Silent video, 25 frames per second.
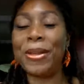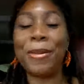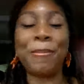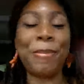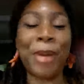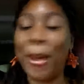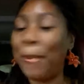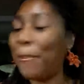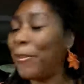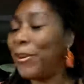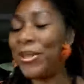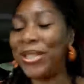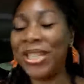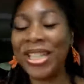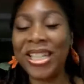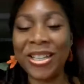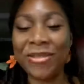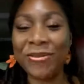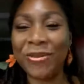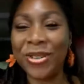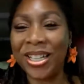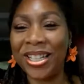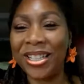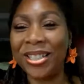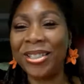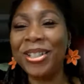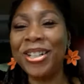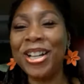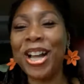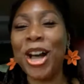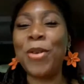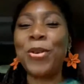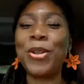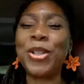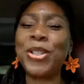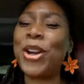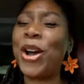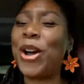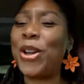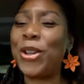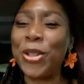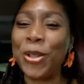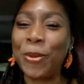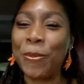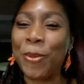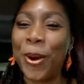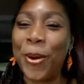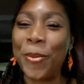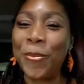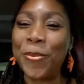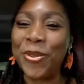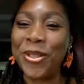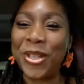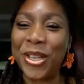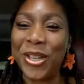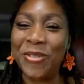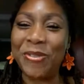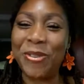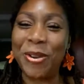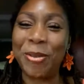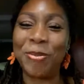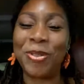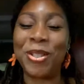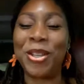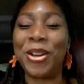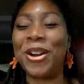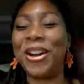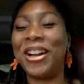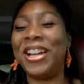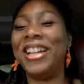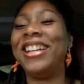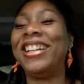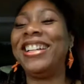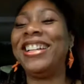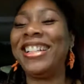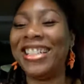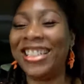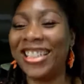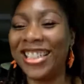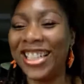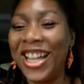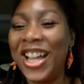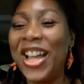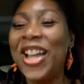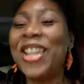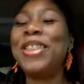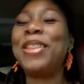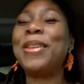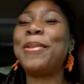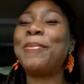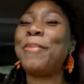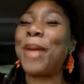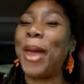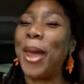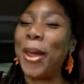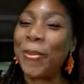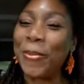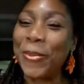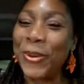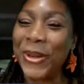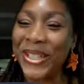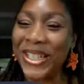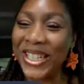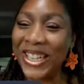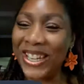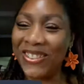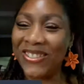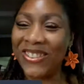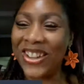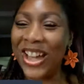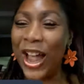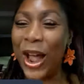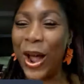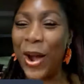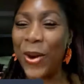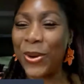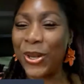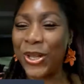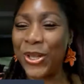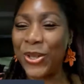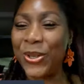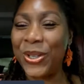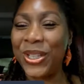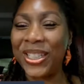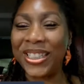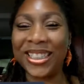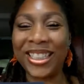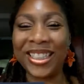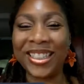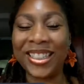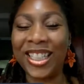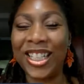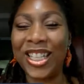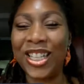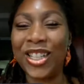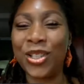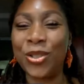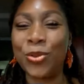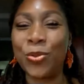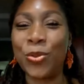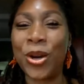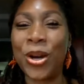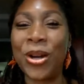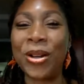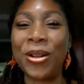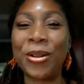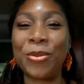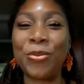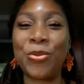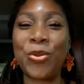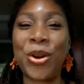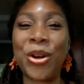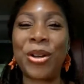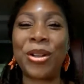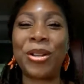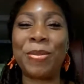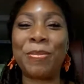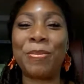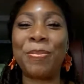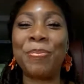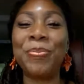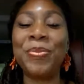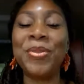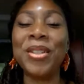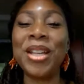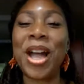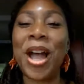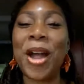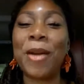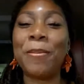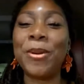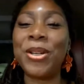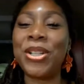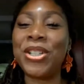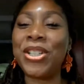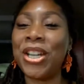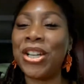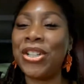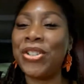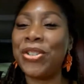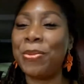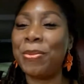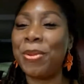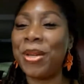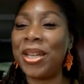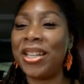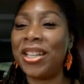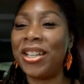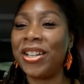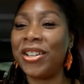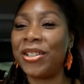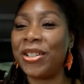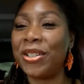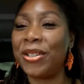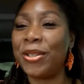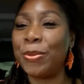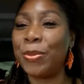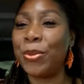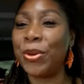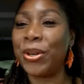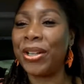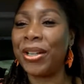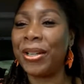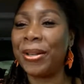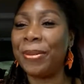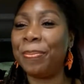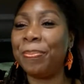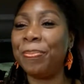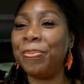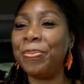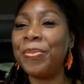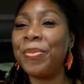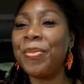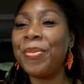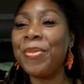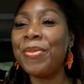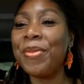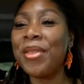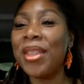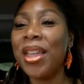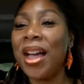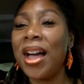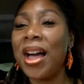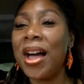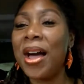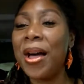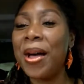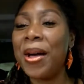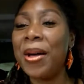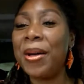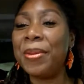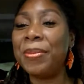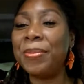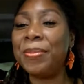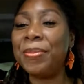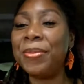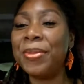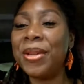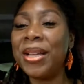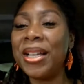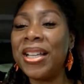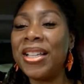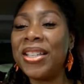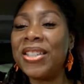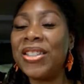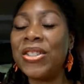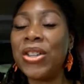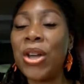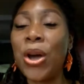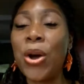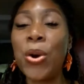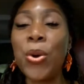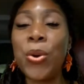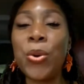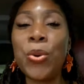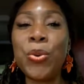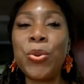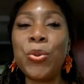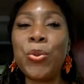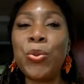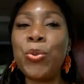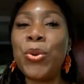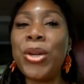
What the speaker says: paper diva. I want to call you the purple diva. I'm sorry. The paper diva. How are you? Good to see you. Welcome, welcome. I appreciate you being here this morning. Um, so